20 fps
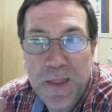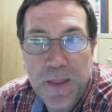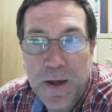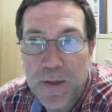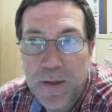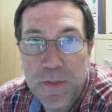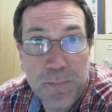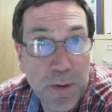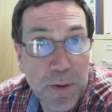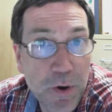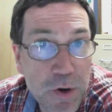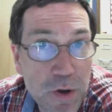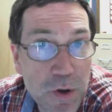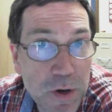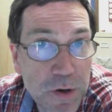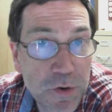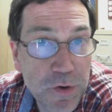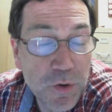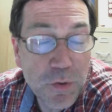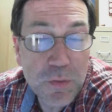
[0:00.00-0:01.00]
the better you're
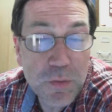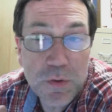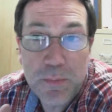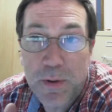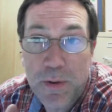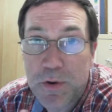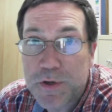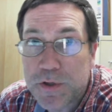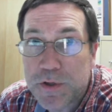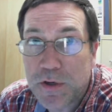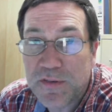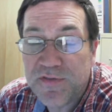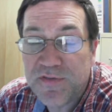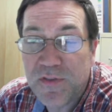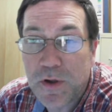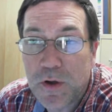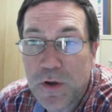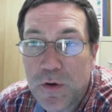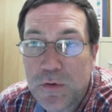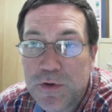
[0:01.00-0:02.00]
going to do, the better it's going to
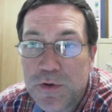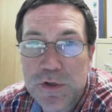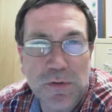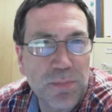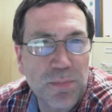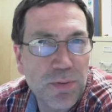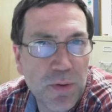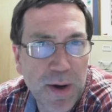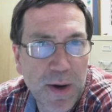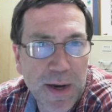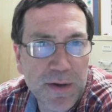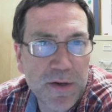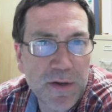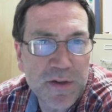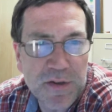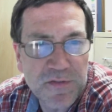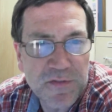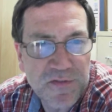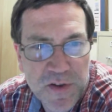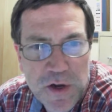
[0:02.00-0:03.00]
flow. So
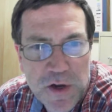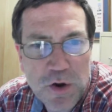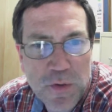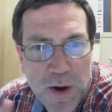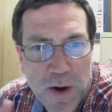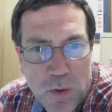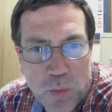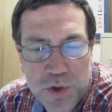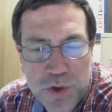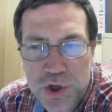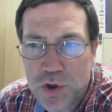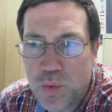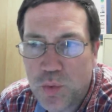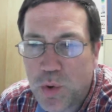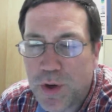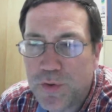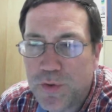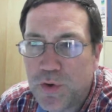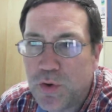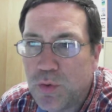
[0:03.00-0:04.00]
practice, figure out what you
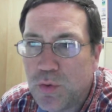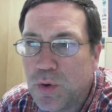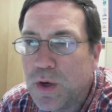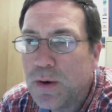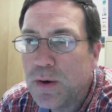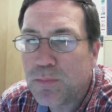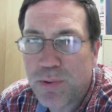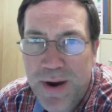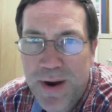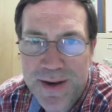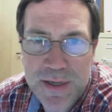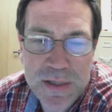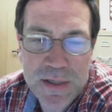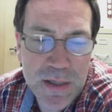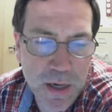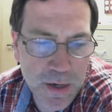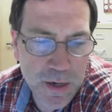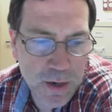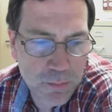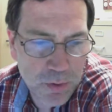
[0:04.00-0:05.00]
want to do,
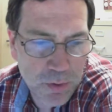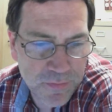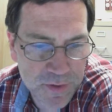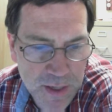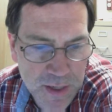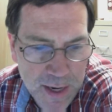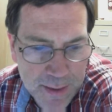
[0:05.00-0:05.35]
practice it a number of